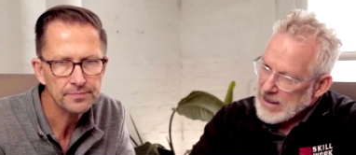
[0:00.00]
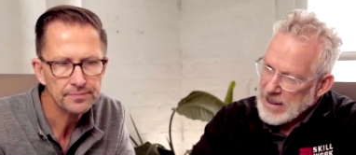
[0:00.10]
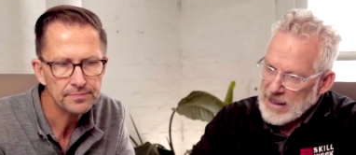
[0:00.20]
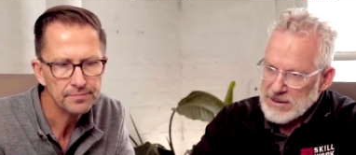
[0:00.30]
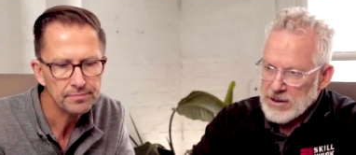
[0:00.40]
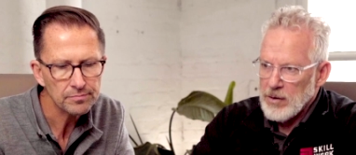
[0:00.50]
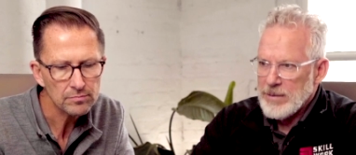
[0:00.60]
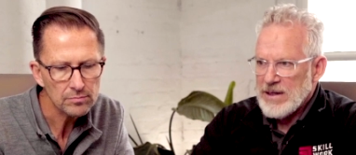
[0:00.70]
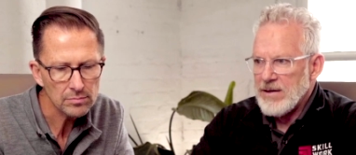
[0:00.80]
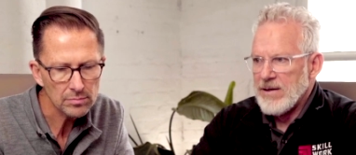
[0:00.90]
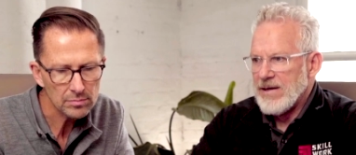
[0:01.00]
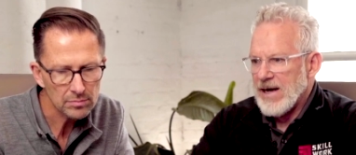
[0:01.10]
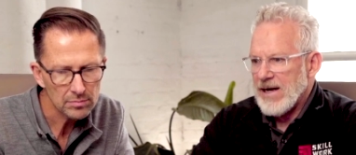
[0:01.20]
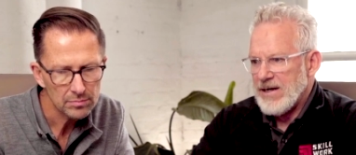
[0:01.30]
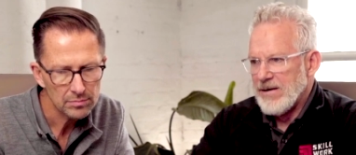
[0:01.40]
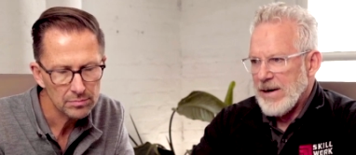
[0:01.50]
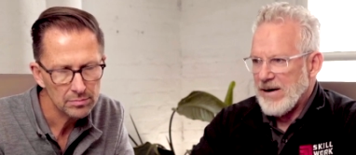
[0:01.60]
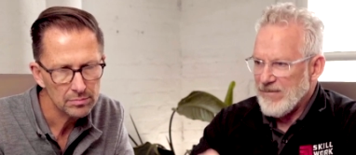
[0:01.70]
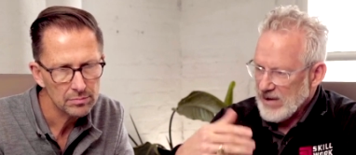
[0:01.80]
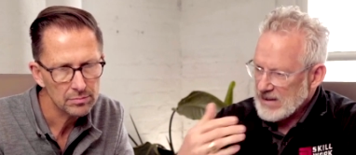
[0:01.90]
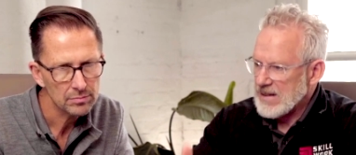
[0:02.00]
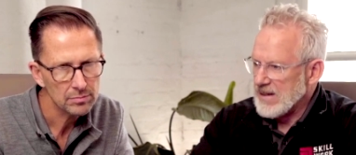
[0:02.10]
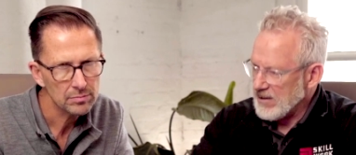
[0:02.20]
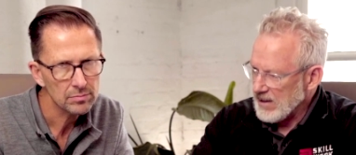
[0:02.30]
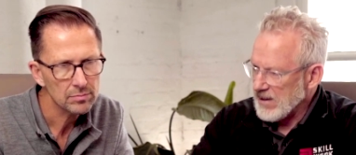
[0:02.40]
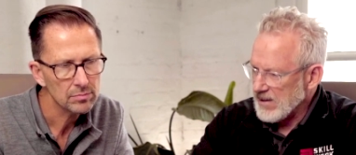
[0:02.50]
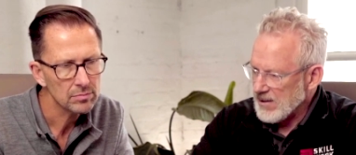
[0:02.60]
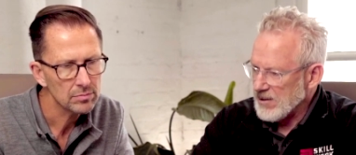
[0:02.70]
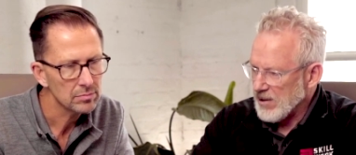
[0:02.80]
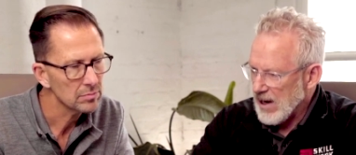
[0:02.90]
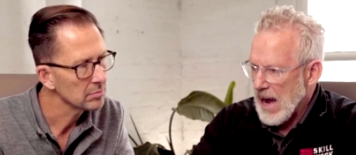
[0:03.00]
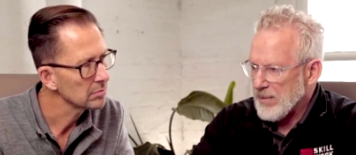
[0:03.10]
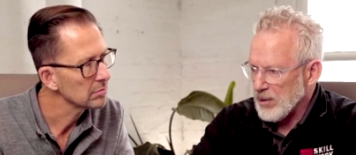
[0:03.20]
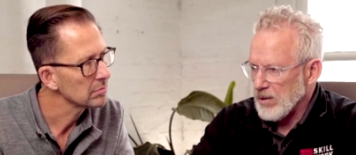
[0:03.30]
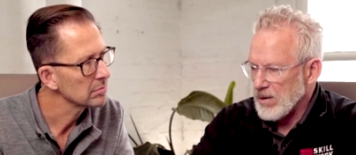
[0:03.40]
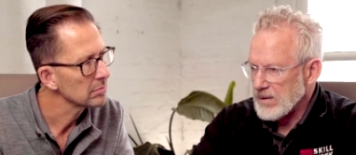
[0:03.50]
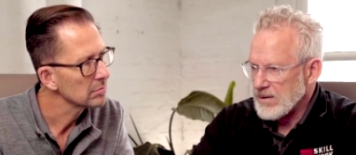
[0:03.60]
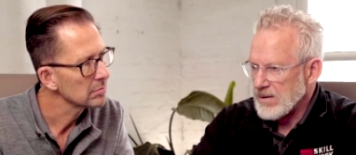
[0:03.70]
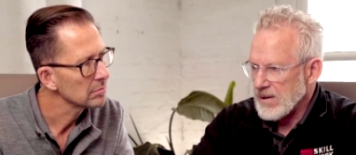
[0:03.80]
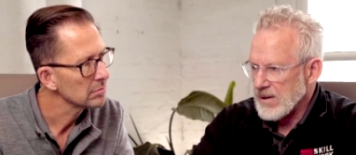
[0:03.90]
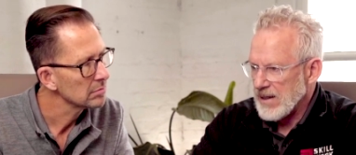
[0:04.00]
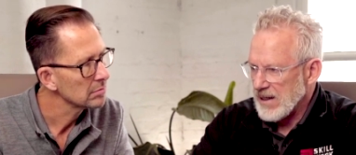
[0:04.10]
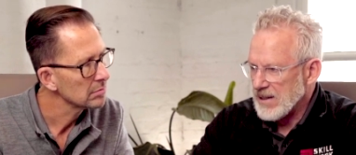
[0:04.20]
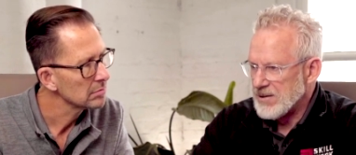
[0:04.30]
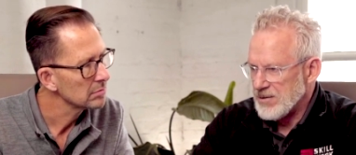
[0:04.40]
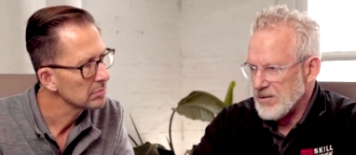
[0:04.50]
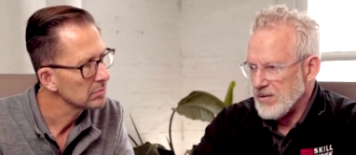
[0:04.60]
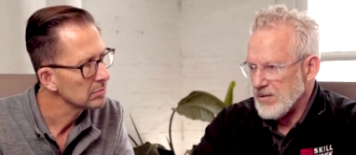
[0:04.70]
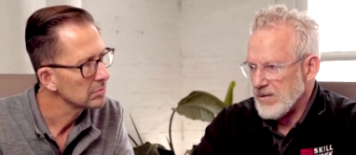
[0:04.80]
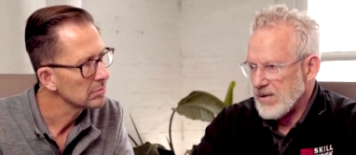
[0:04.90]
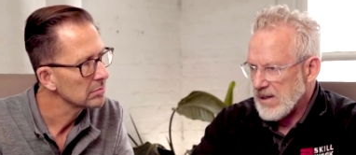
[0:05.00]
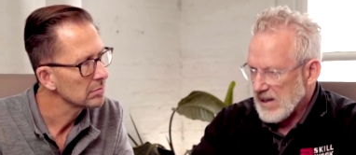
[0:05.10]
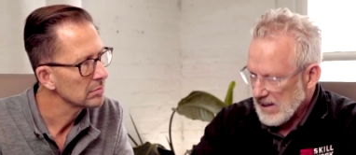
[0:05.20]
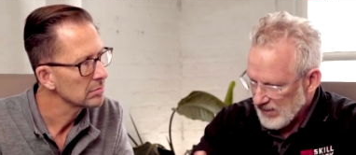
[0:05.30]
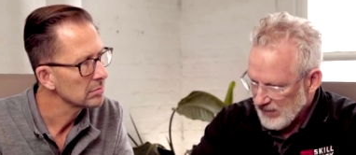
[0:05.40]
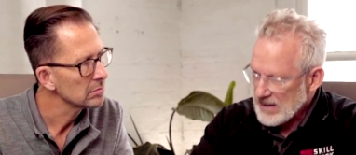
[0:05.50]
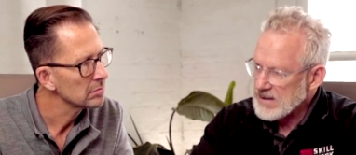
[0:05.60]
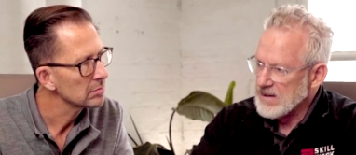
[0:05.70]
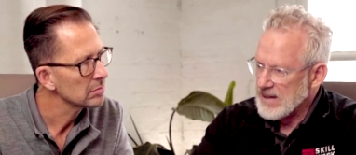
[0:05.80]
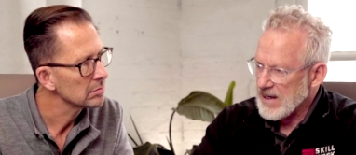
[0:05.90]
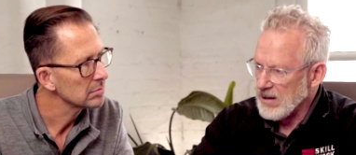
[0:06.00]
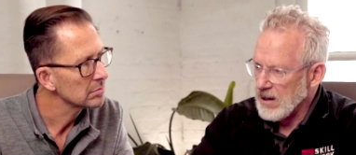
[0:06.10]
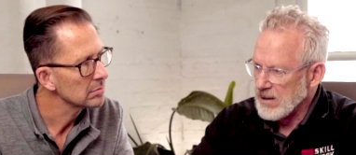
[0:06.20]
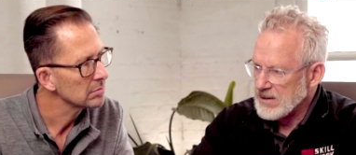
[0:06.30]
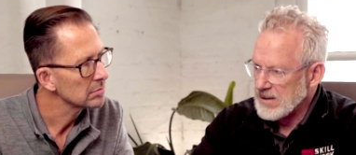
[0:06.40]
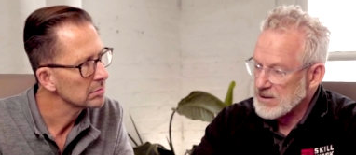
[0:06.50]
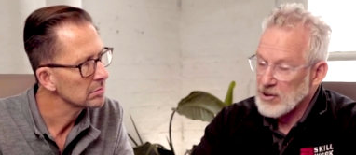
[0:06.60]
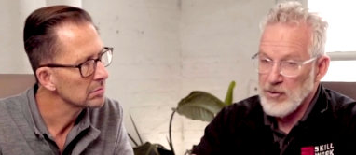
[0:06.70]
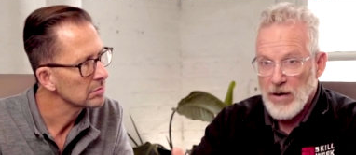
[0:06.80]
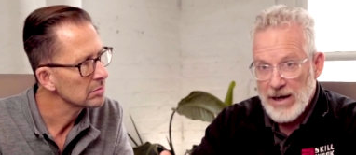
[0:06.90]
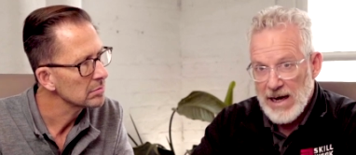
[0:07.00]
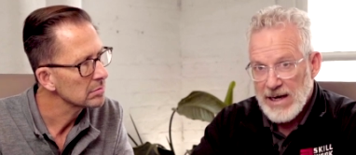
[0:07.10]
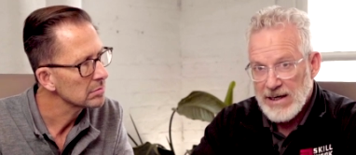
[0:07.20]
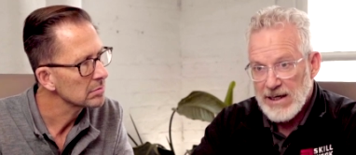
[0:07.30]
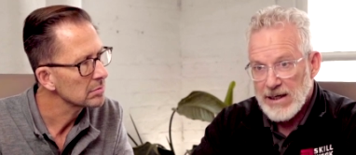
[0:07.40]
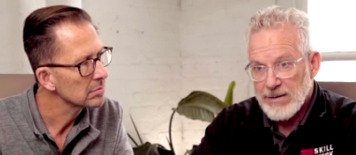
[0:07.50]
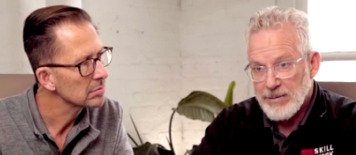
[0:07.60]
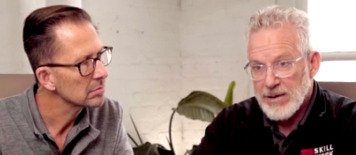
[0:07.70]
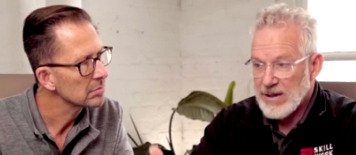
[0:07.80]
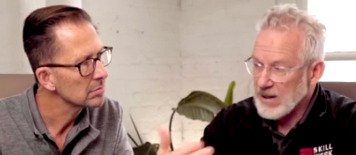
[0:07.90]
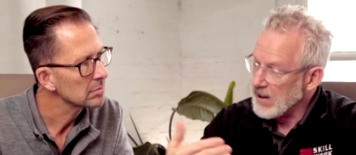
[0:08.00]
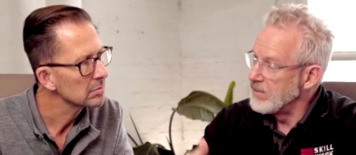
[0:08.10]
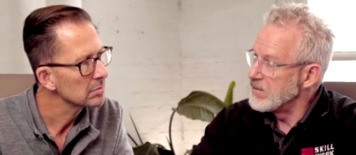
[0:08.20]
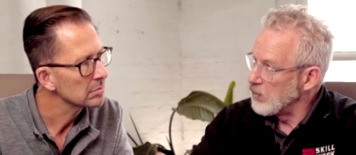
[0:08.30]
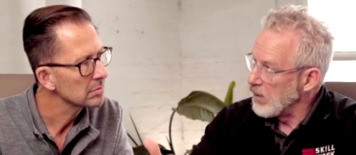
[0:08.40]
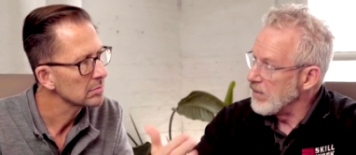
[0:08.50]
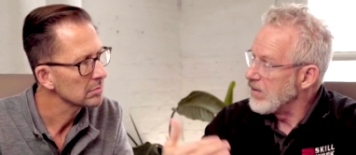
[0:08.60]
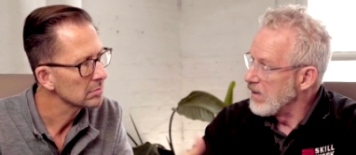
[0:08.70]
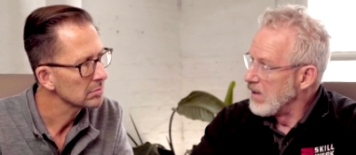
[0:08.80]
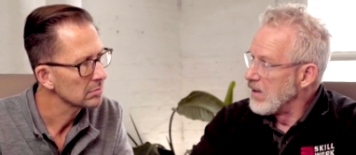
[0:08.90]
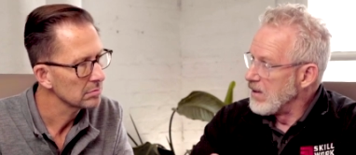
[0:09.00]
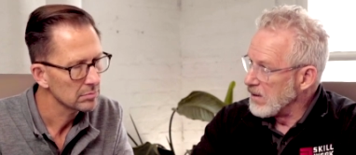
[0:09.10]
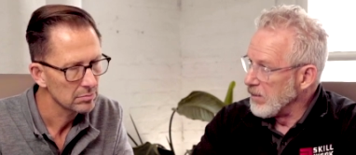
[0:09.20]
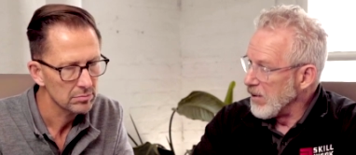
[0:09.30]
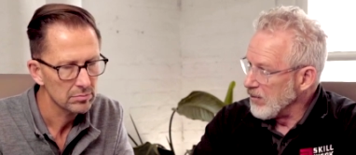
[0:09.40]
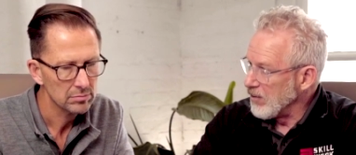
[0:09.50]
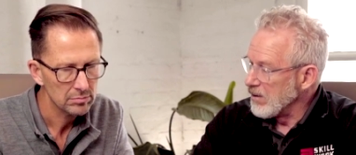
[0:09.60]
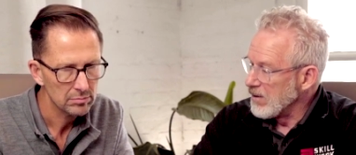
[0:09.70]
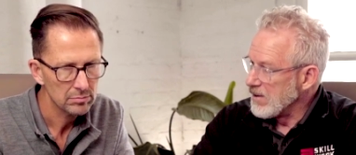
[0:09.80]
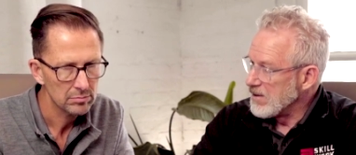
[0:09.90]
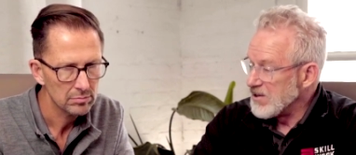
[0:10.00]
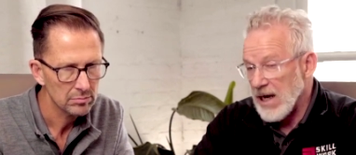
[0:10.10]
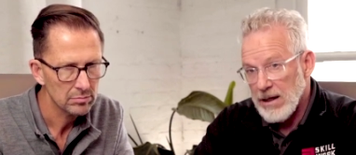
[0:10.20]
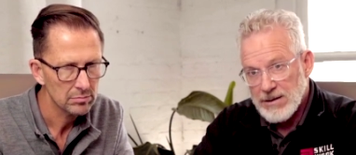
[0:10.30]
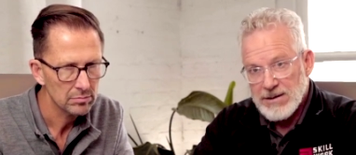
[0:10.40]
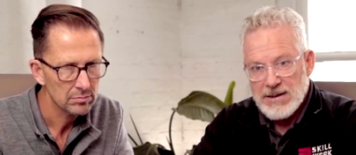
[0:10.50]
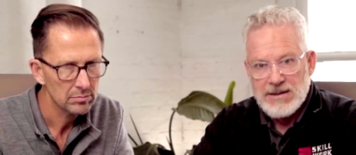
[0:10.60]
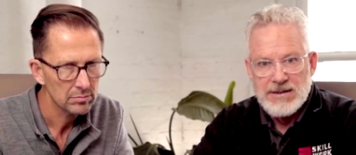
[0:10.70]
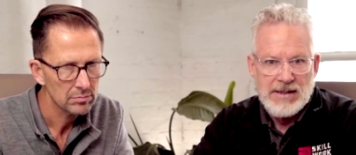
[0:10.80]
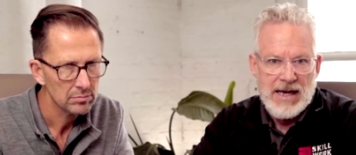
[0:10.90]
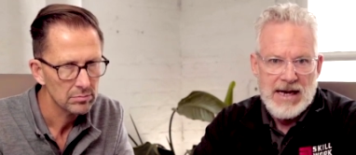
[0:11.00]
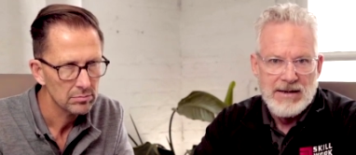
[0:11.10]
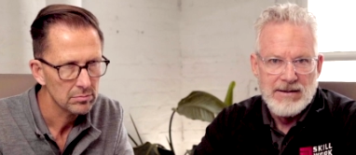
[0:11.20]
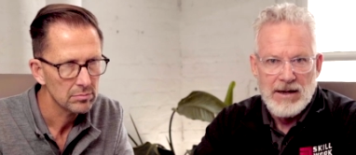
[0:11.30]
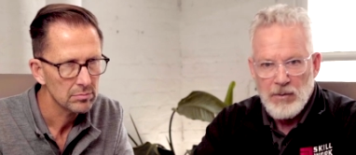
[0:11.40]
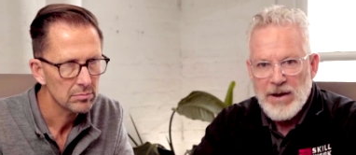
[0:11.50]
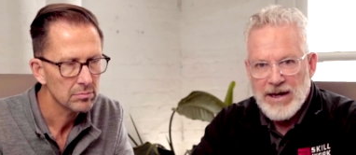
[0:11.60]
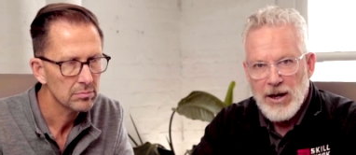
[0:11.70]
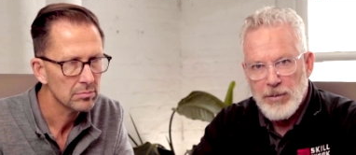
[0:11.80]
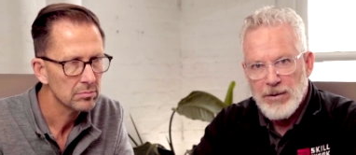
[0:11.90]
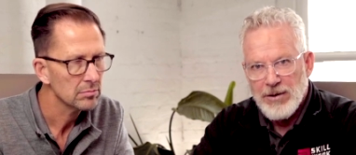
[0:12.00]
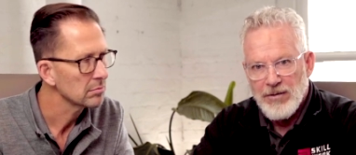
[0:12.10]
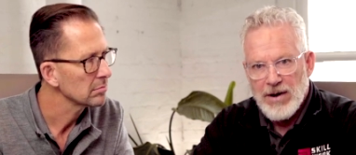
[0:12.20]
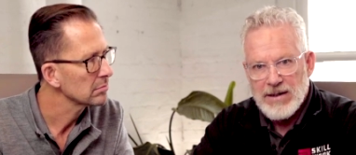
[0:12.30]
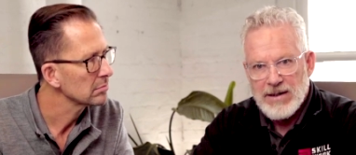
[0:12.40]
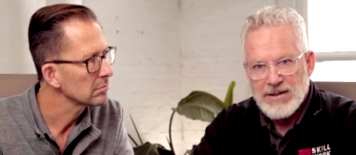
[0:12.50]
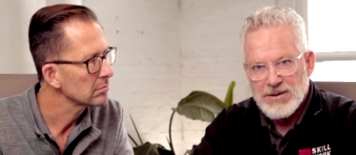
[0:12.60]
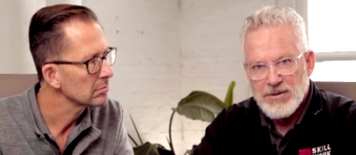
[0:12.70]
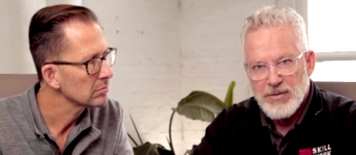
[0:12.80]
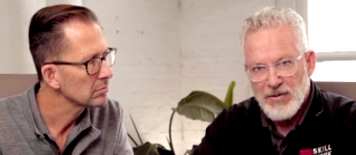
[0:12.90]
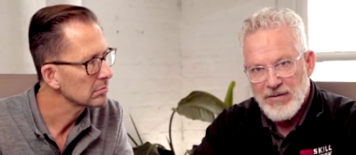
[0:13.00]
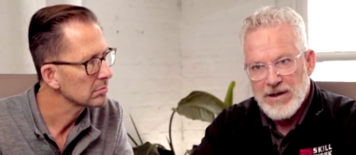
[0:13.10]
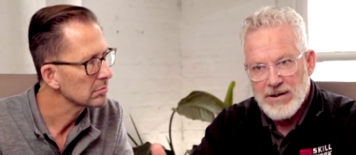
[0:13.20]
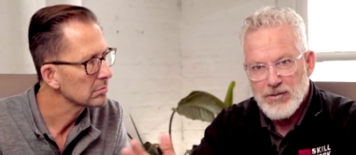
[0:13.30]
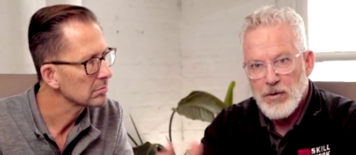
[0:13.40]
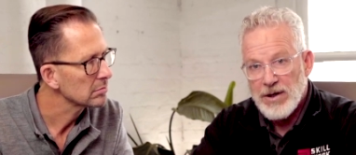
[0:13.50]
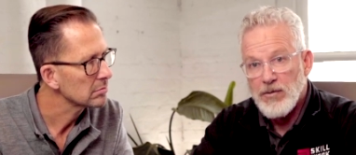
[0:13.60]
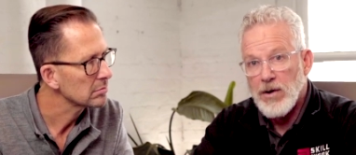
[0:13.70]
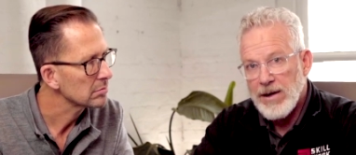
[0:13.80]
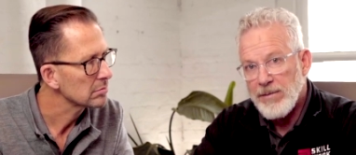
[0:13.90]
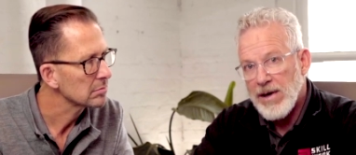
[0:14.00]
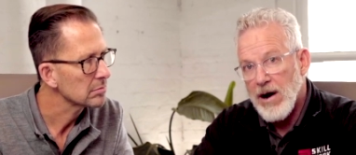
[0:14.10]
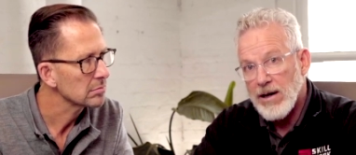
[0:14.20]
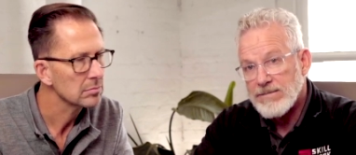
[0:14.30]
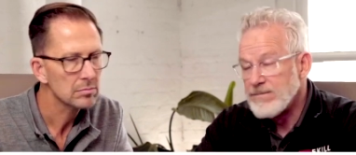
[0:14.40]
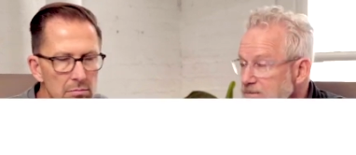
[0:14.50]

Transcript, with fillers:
Speaker 1: Yeah, so I mean, the, the idea about investing uh, your capital uh, into advancing technology is a great idea, but that comes with some other challenges that, that we can help you address as you move into 2020 and beyond.